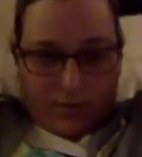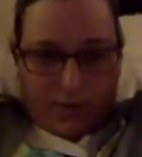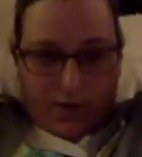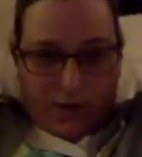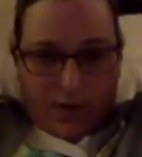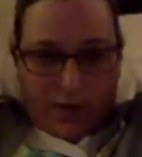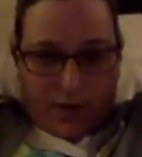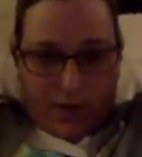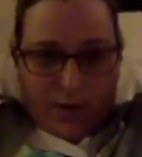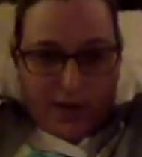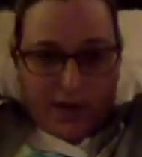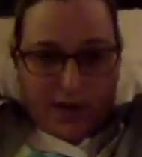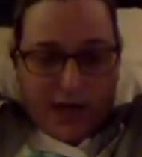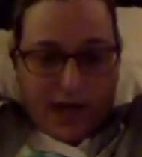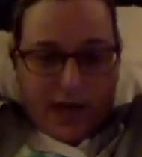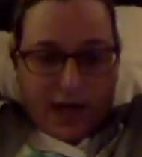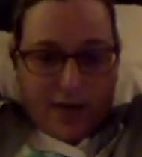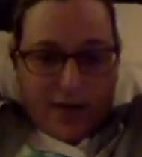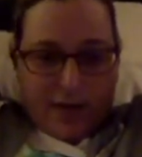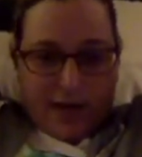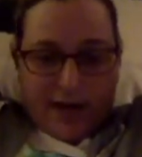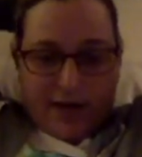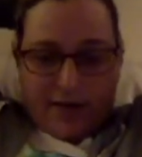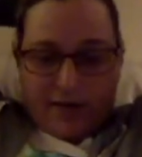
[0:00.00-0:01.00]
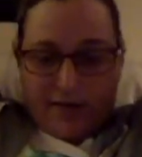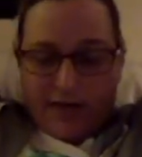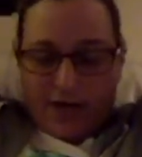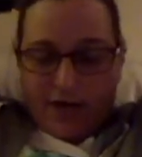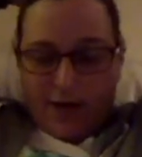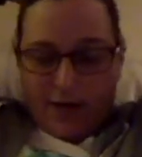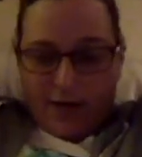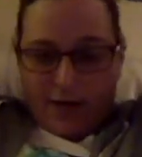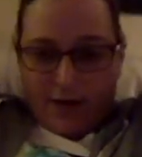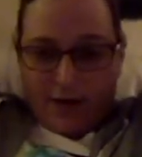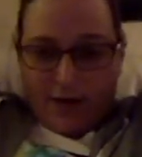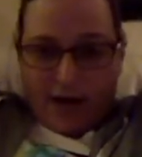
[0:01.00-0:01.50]
going to hop out of
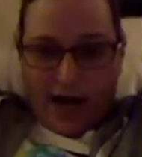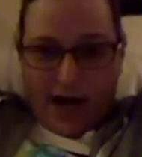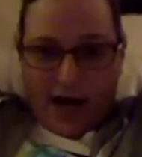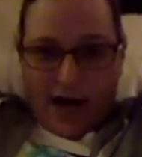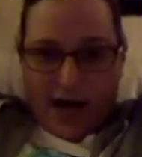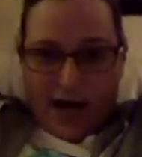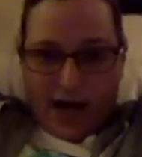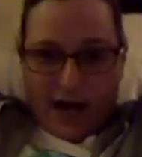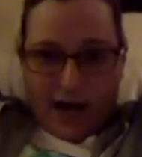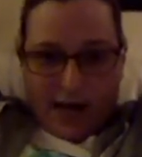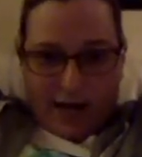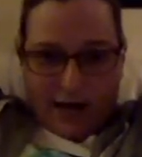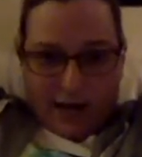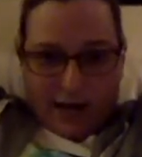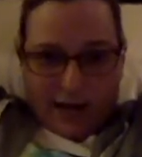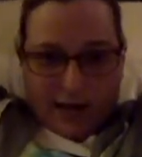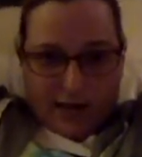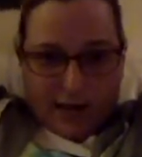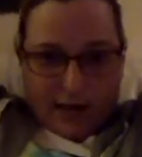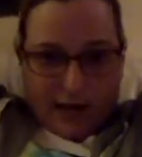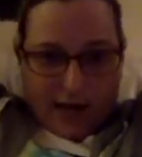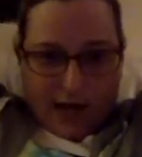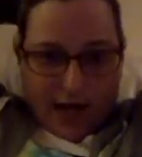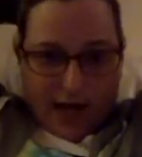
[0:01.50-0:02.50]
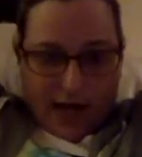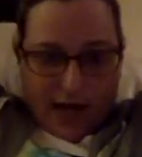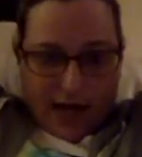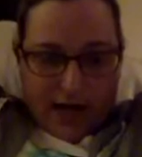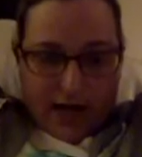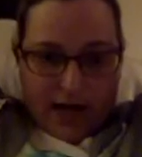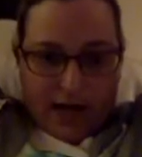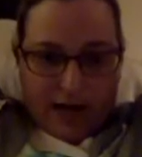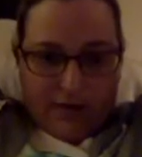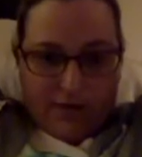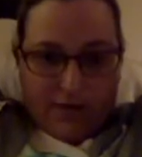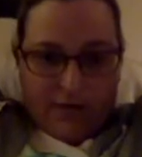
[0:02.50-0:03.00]
here, and
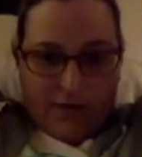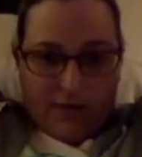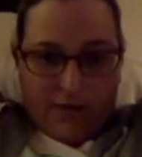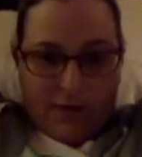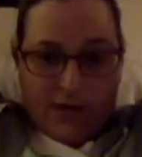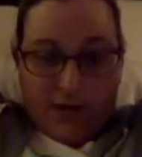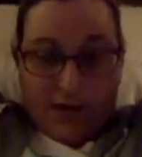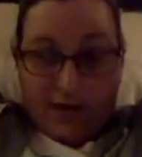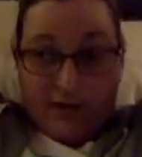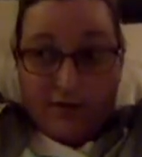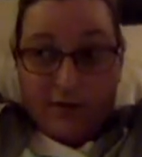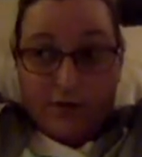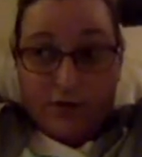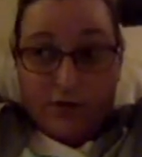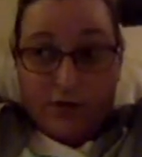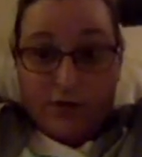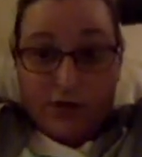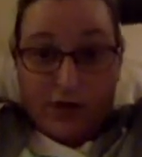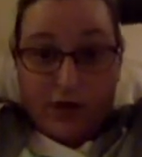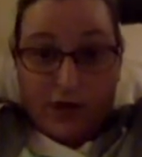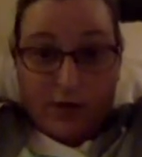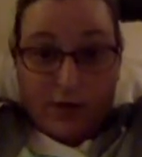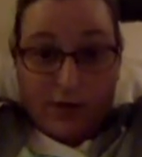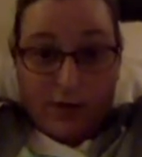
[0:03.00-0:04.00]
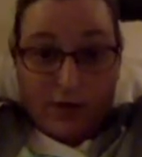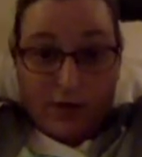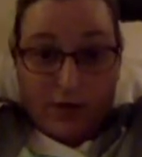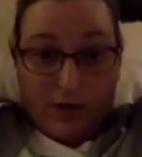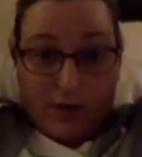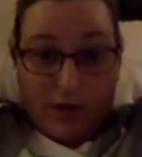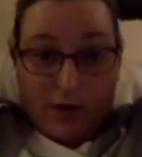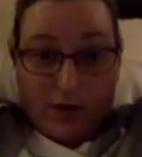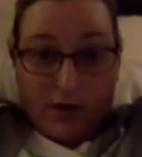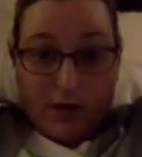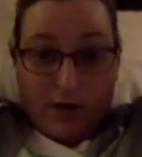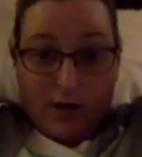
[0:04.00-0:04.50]
in a few minutes, I have to go check on my
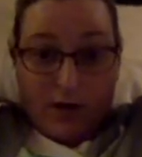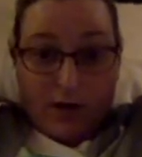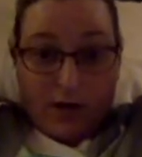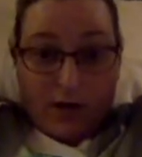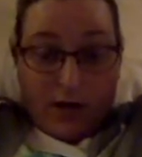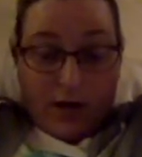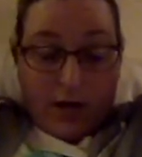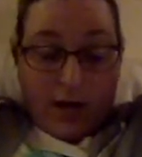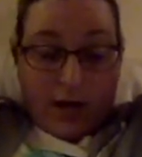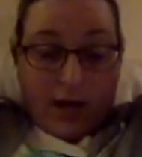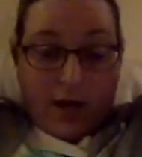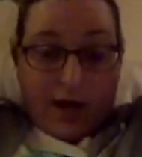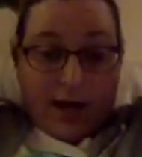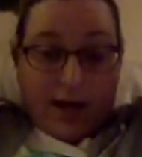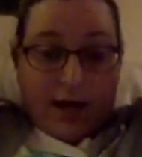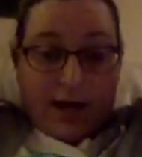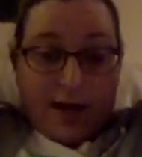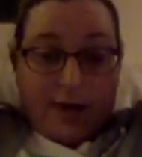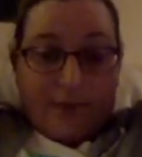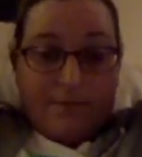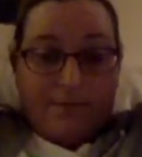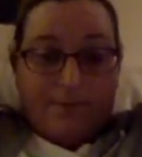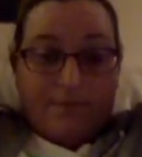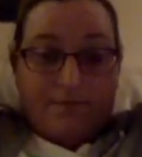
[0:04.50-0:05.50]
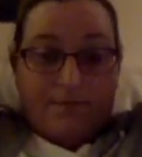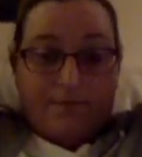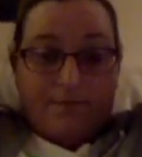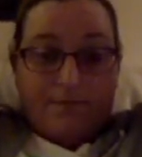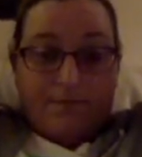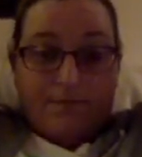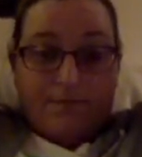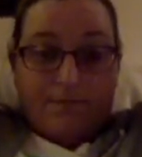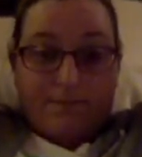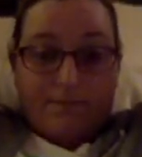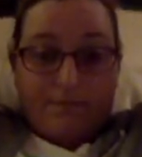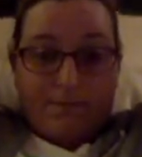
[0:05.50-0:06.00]
daughter um,
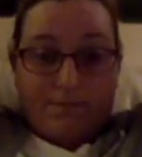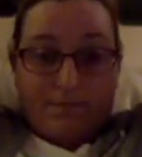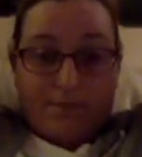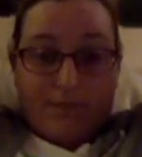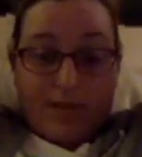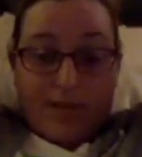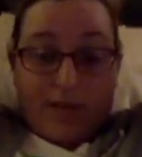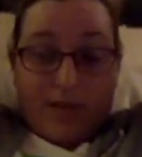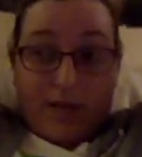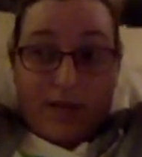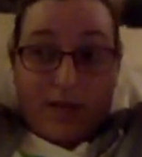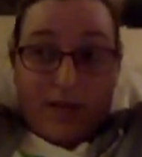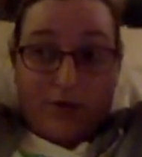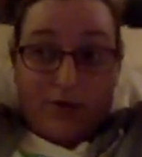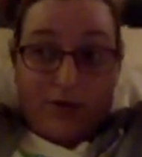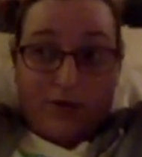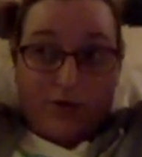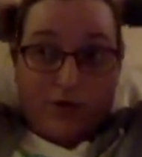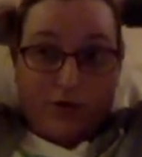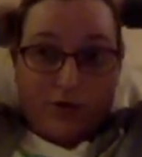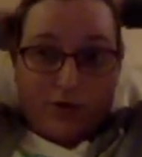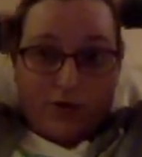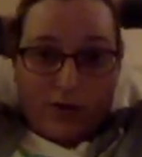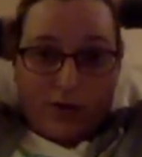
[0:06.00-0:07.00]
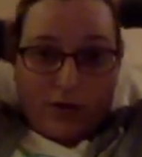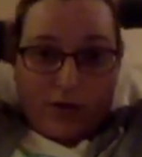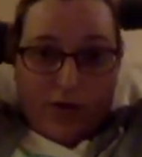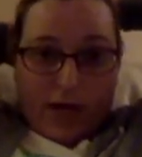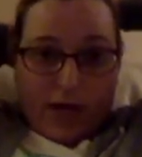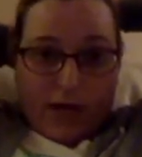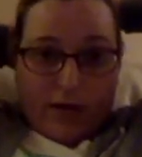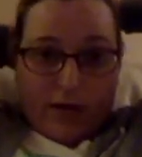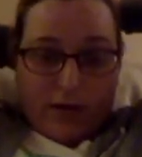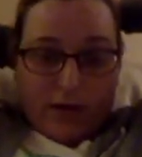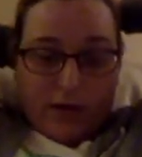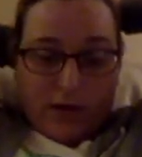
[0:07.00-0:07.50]
and the other children in the
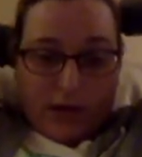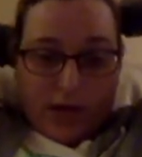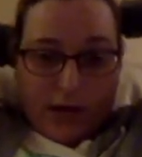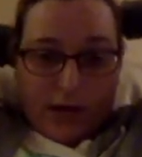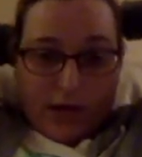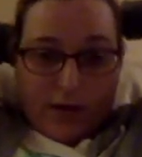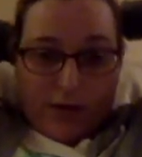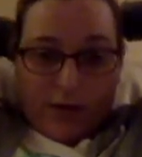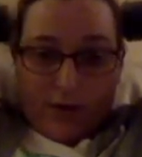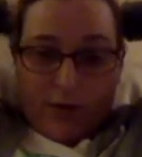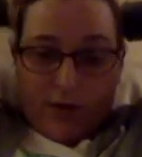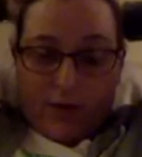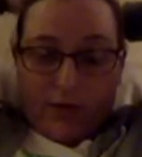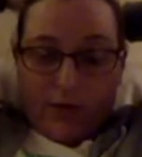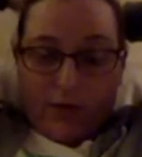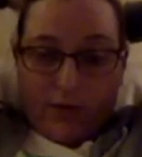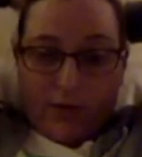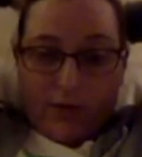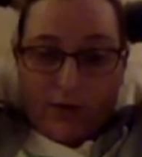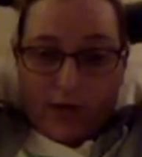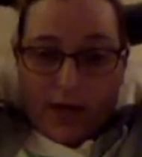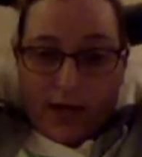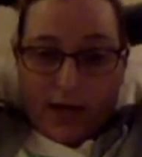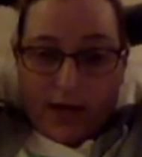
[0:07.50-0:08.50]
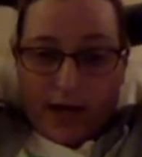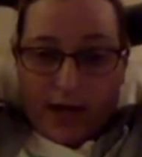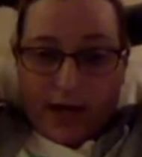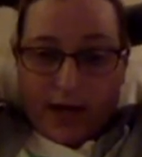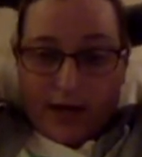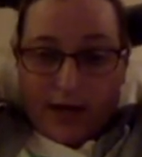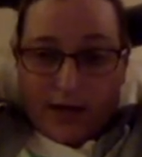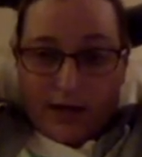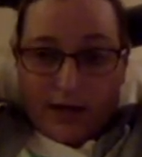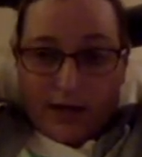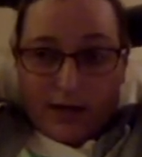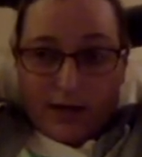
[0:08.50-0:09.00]
house. I will
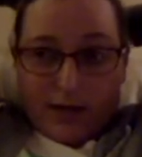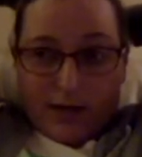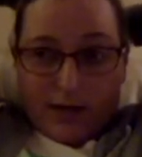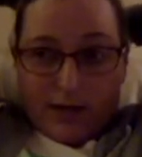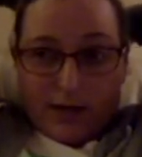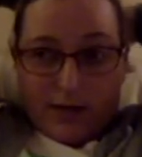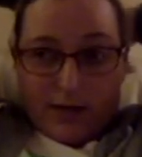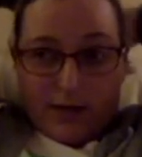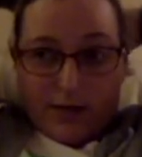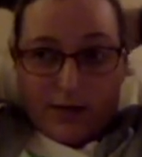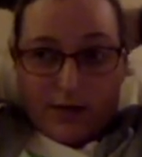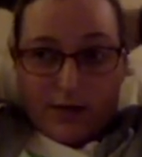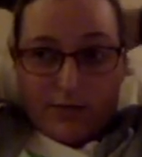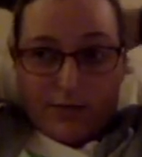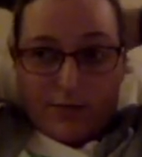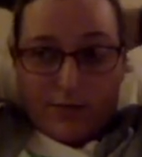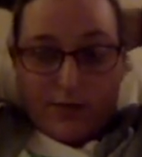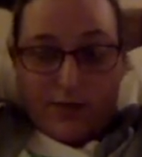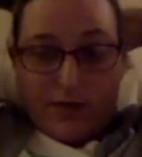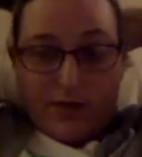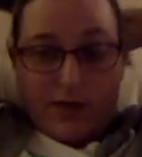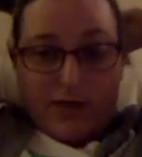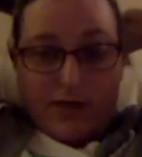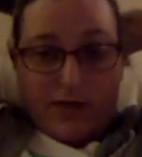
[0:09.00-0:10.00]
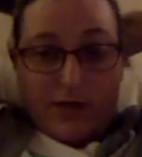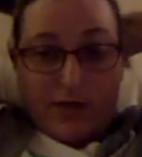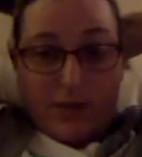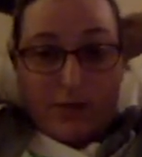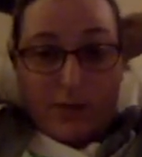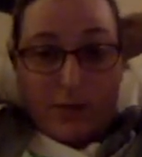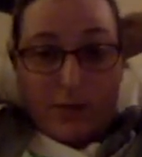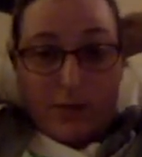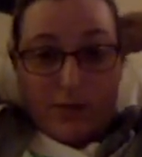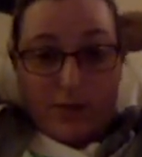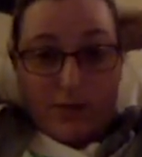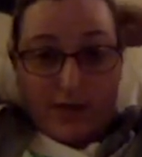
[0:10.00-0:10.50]
put the sample
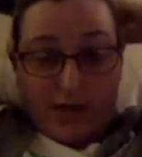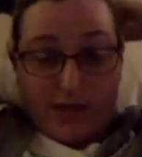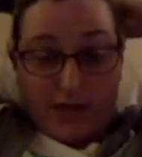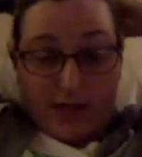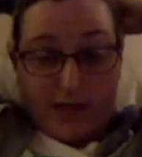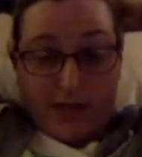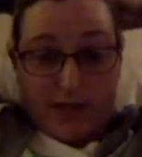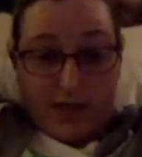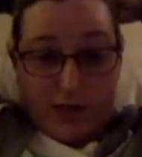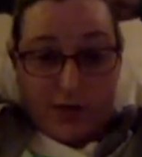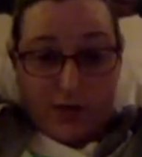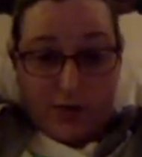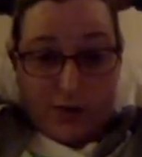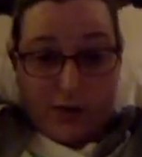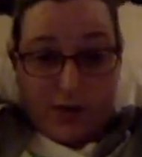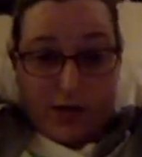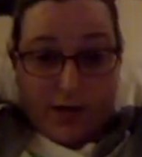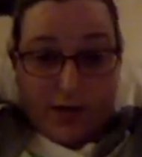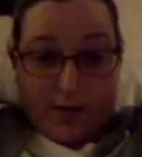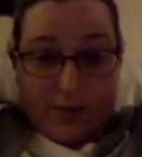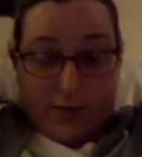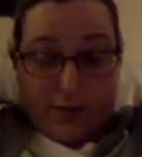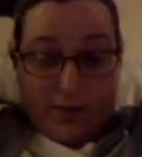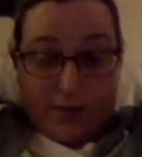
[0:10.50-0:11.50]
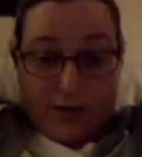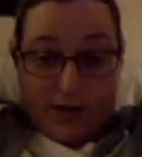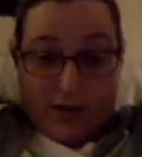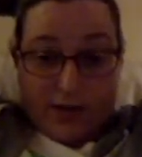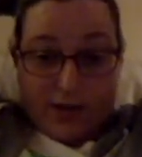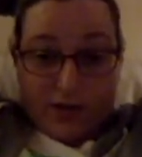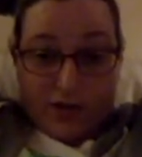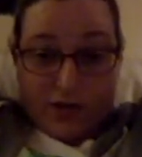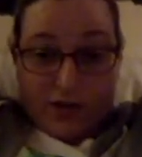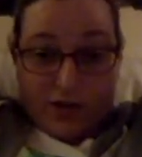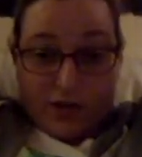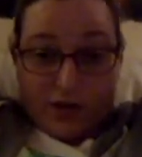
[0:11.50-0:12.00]
posting schedule up with the
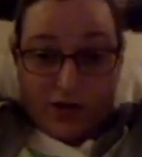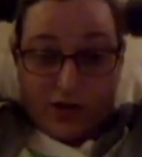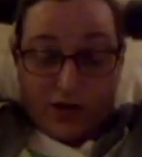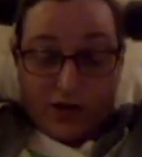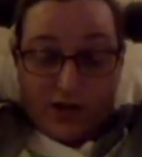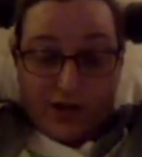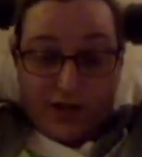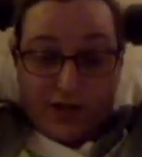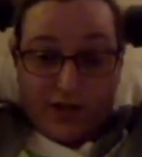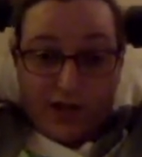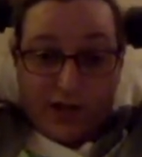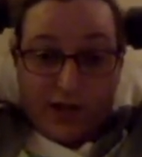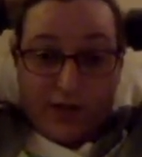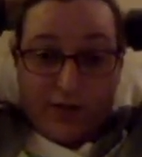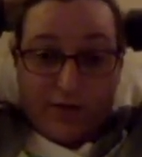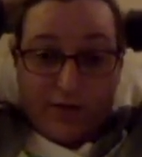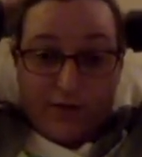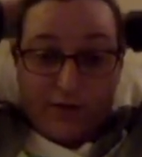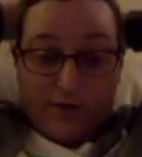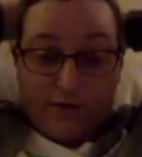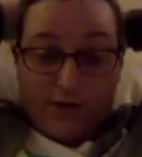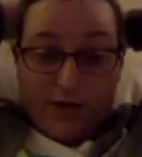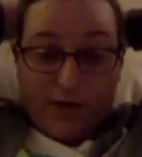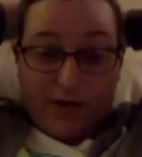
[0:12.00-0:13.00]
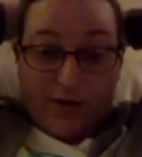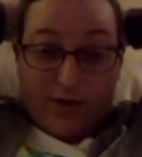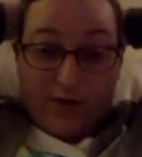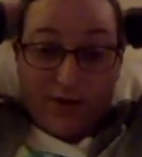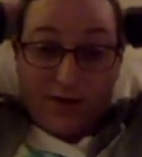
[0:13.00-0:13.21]
instructions that I use. If anybody